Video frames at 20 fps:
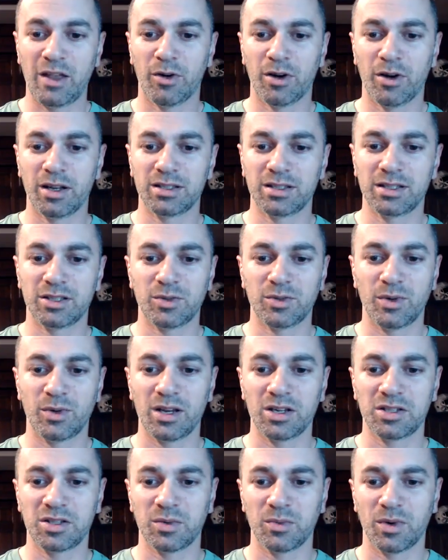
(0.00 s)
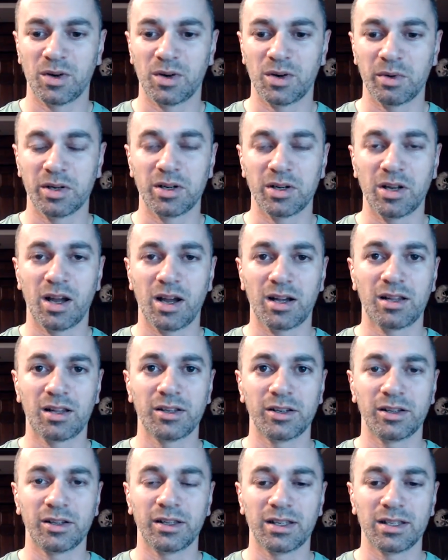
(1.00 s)
in a situation where we're not
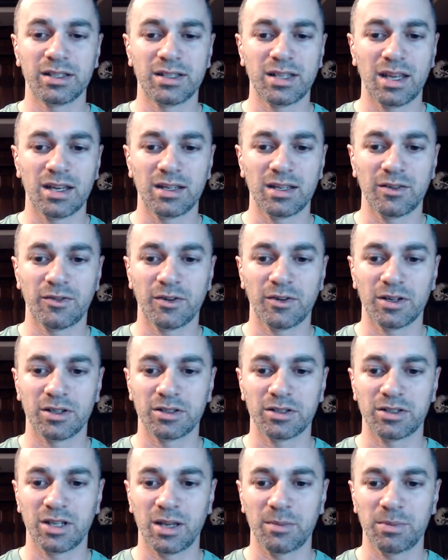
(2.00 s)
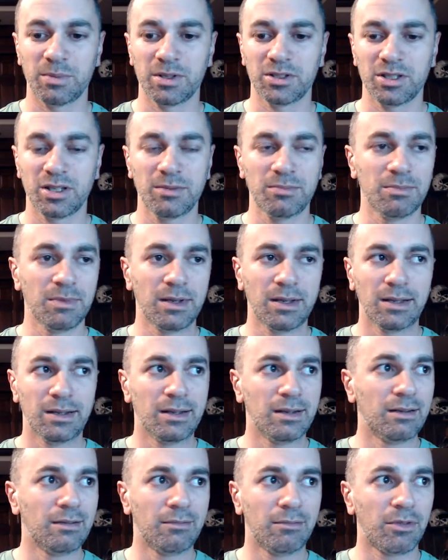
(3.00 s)
clearly contending for a championship,
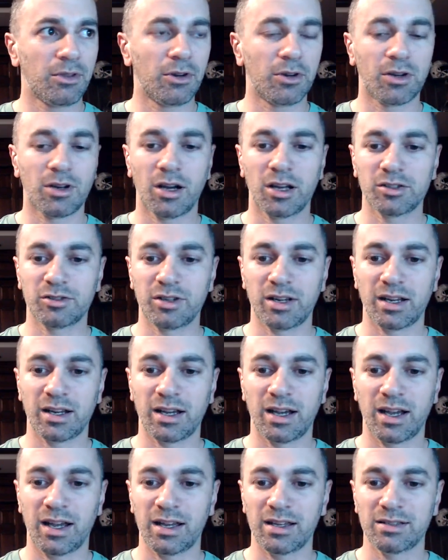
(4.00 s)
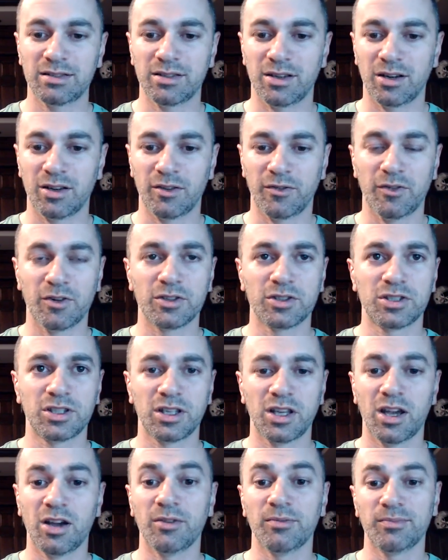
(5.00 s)
third contract guys are the first to
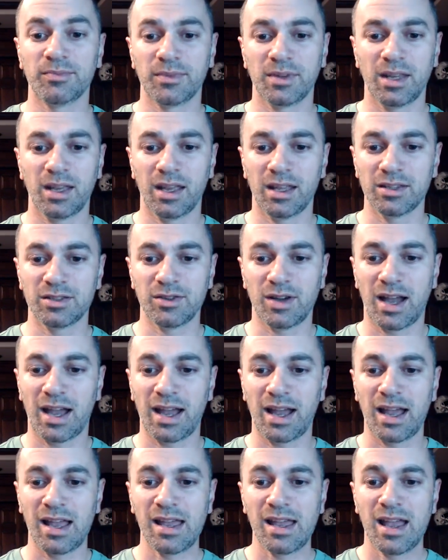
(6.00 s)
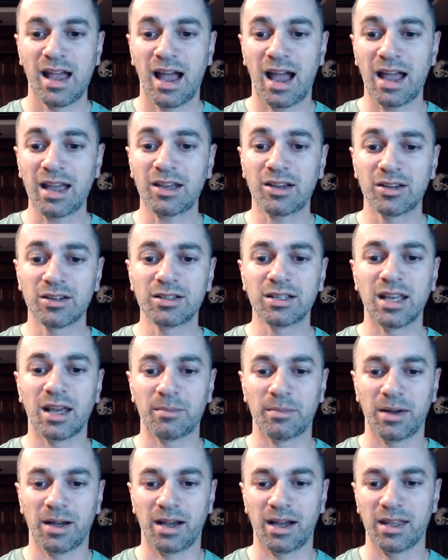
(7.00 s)
go. And so I could get
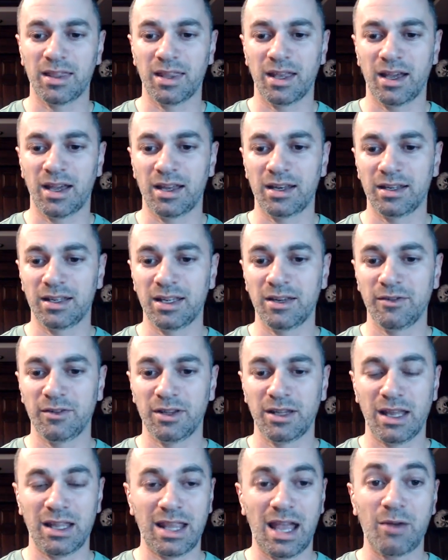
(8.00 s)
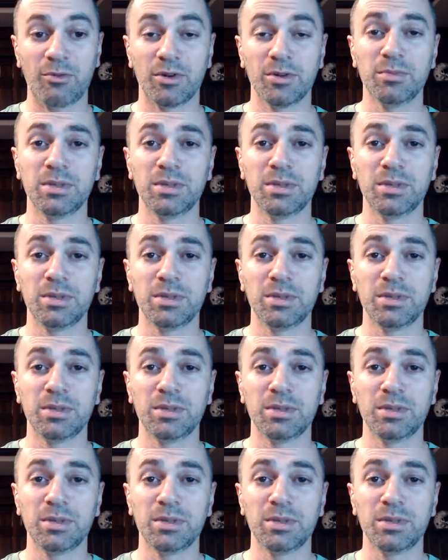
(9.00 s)
behind that and that would be